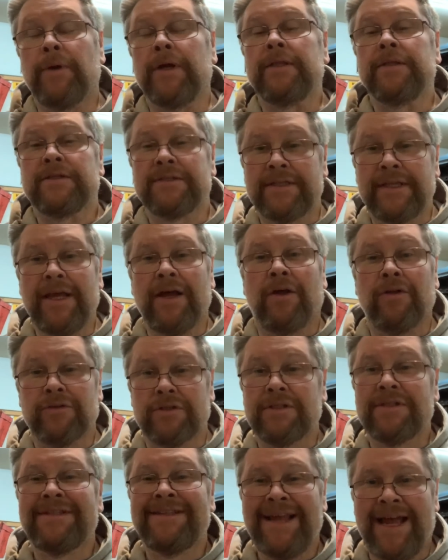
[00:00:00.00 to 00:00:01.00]
but still
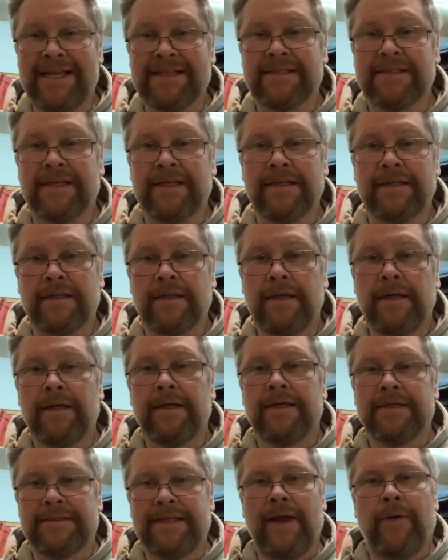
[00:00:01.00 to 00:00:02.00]
test it
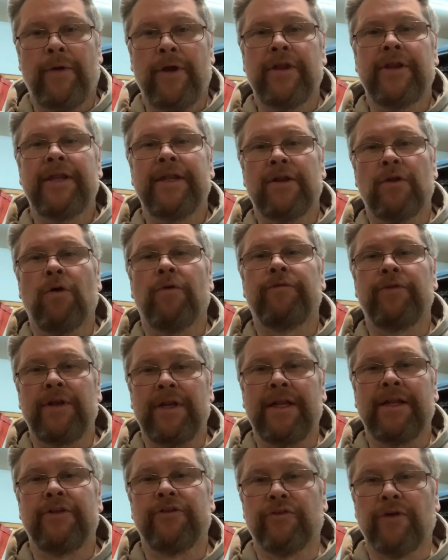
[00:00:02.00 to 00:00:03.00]
because that way you need to know if you
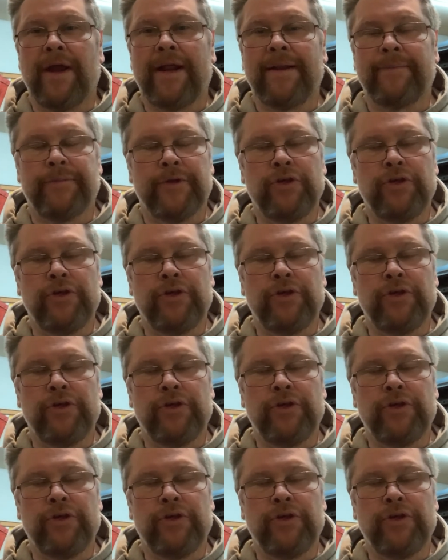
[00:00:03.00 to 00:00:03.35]
need to drain it.